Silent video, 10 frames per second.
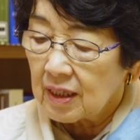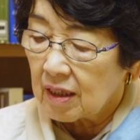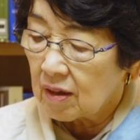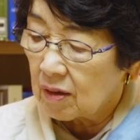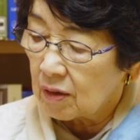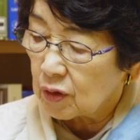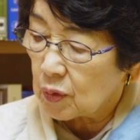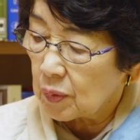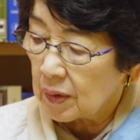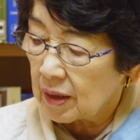
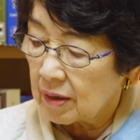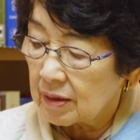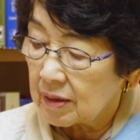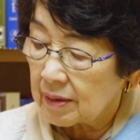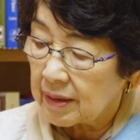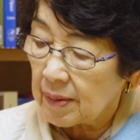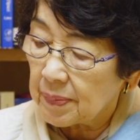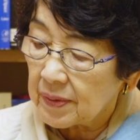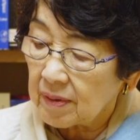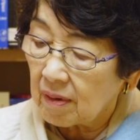Towards the
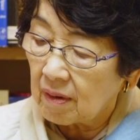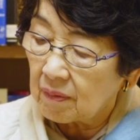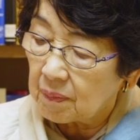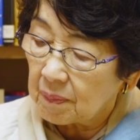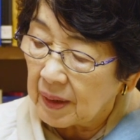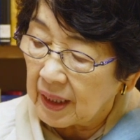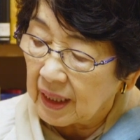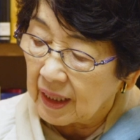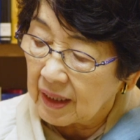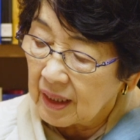Depth of
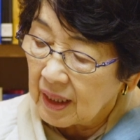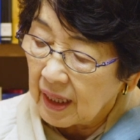Meaning.